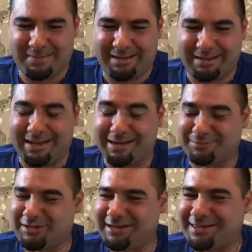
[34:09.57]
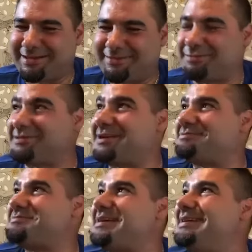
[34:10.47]
I'm trying to think from the top
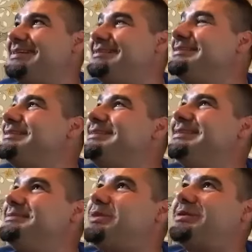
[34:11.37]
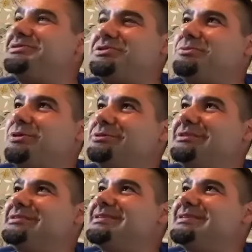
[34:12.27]
of my head. Probably should have written this